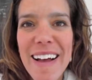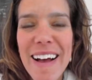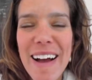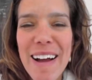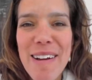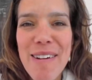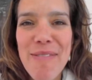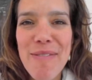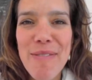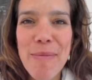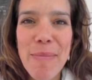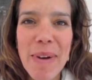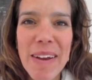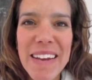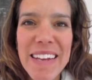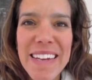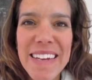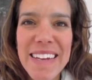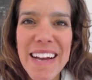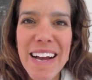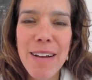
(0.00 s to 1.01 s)
Hi,
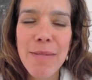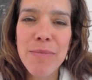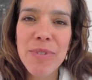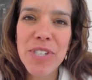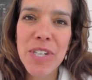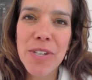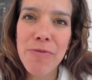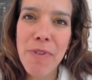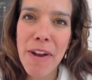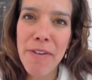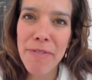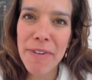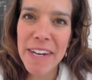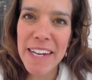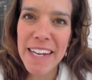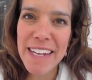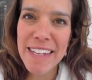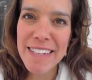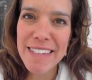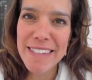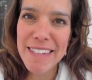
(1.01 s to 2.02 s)
everybody. I'm Jill
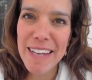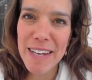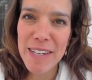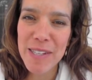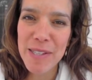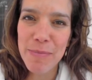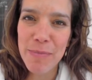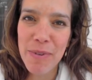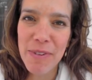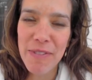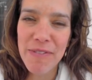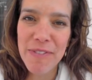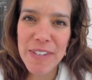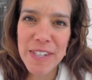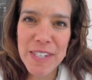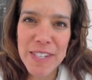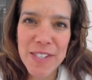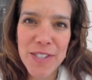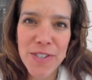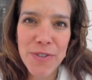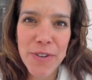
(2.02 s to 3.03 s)
Rodriguez, expert
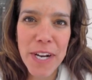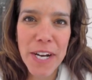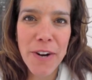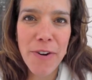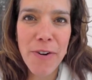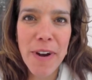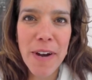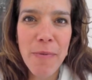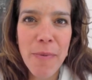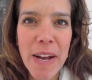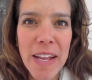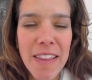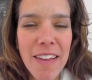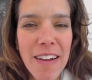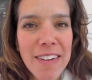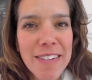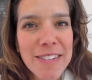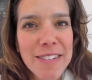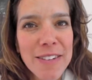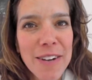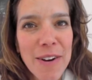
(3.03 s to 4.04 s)
fitness trainer and weight
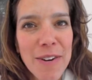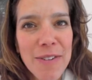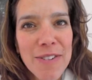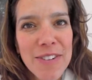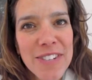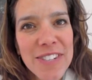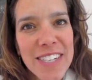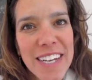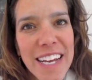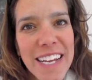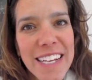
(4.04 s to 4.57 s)
loss coach.